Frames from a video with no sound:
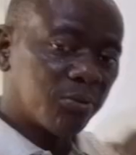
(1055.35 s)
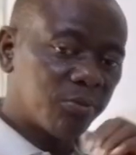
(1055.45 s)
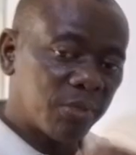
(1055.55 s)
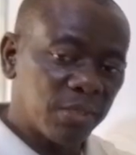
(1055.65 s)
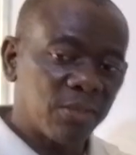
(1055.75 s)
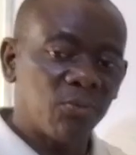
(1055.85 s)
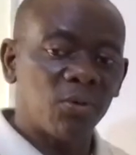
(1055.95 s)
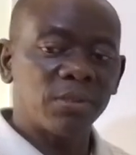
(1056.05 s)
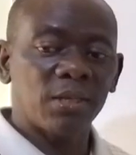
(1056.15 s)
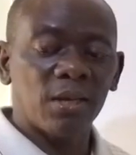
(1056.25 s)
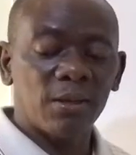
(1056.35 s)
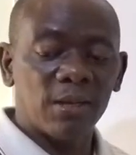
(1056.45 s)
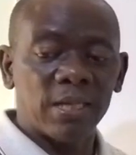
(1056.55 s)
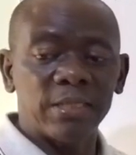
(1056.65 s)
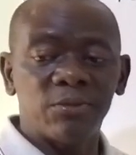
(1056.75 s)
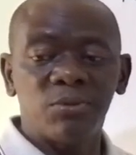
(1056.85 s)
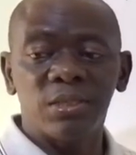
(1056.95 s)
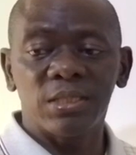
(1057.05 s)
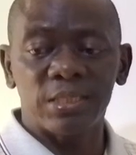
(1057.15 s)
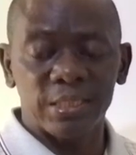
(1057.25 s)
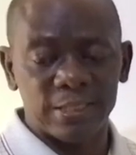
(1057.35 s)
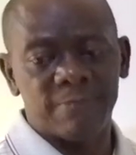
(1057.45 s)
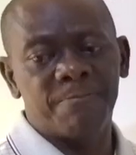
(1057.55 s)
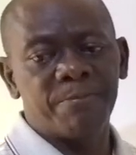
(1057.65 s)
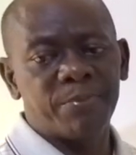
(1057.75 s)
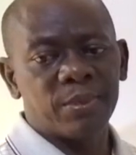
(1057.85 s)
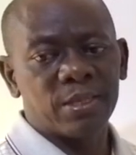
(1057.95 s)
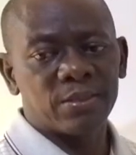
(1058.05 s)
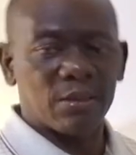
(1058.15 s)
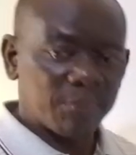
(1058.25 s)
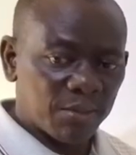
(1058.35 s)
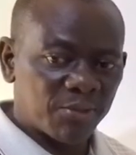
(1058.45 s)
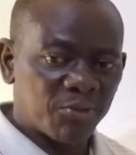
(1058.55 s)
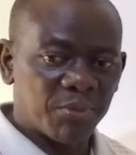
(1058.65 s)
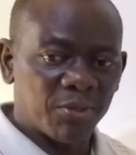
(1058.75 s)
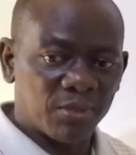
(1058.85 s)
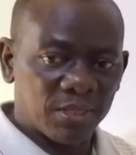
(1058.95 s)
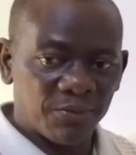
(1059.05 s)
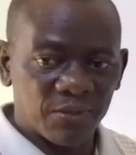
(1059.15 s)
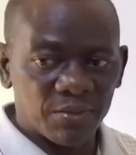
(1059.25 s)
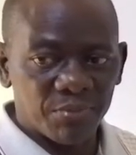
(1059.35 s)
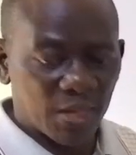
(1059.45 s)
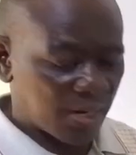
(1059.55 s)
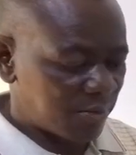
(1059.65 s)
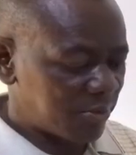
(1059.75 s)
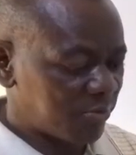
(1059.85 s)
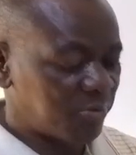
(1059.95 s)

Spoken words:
to drink water and drink tea. Sometimes you may not even be allowed to